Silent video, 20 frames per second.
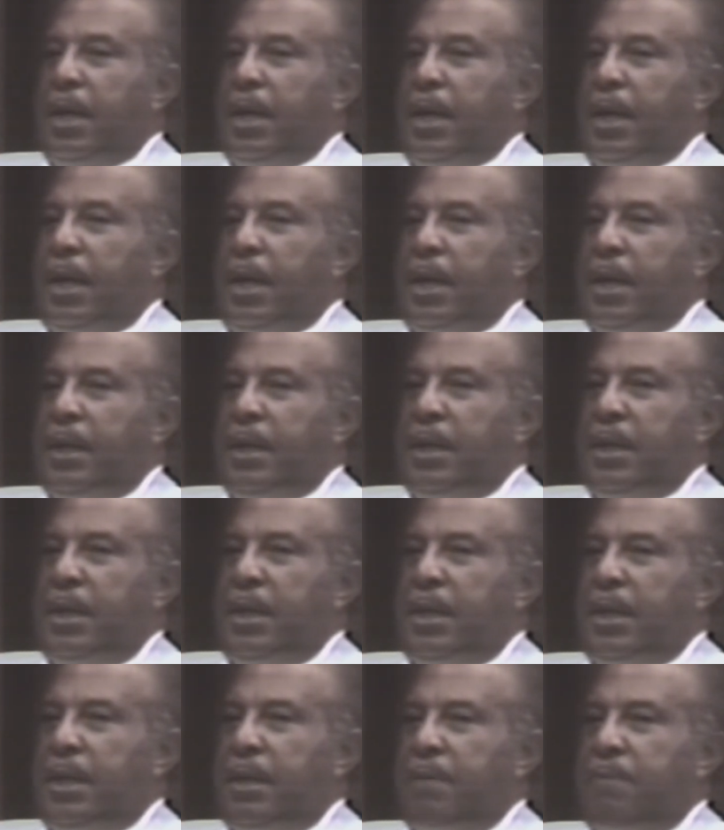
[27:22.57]
And
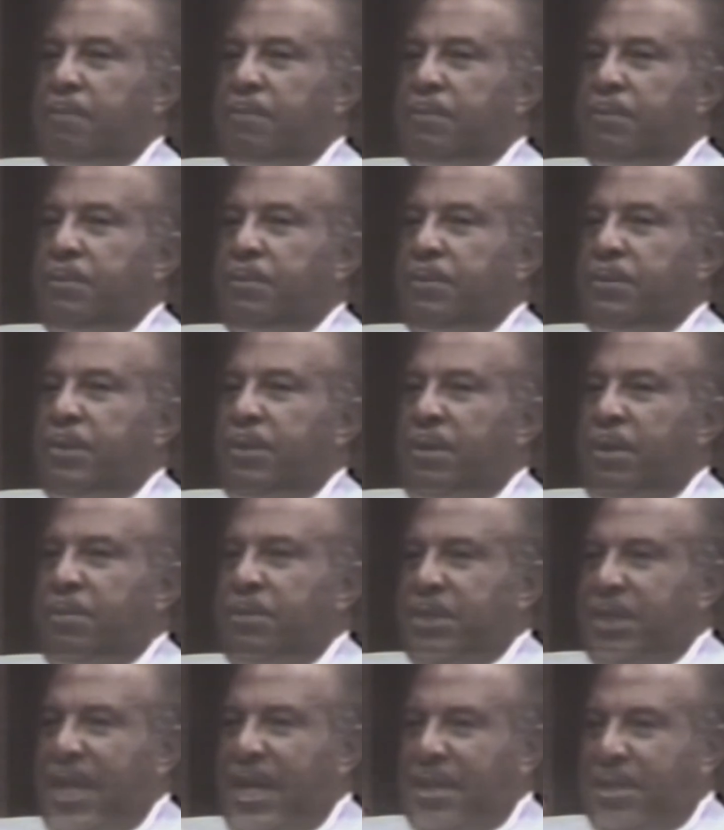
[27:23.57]
Reverend
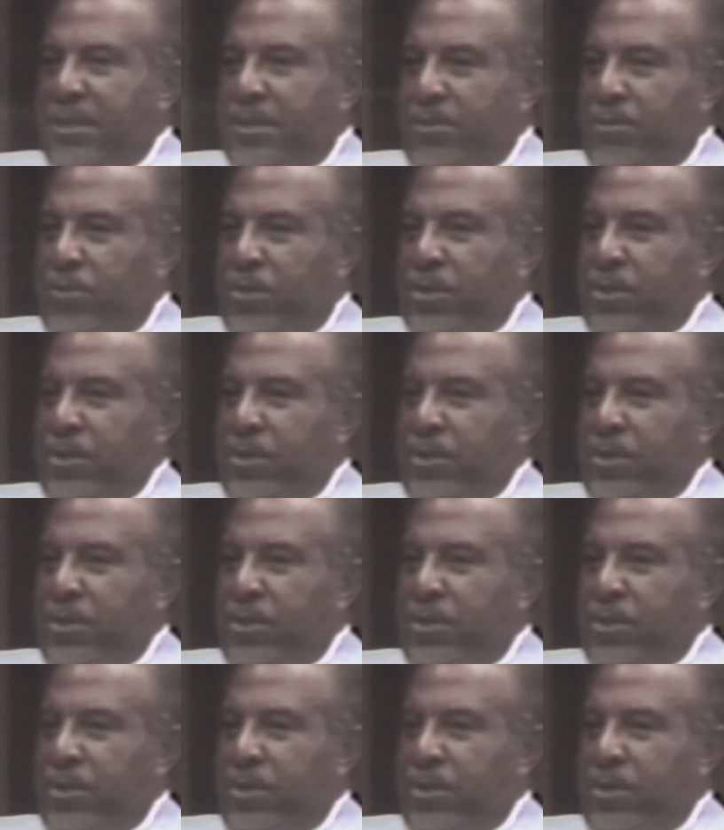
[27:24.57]
Jackson was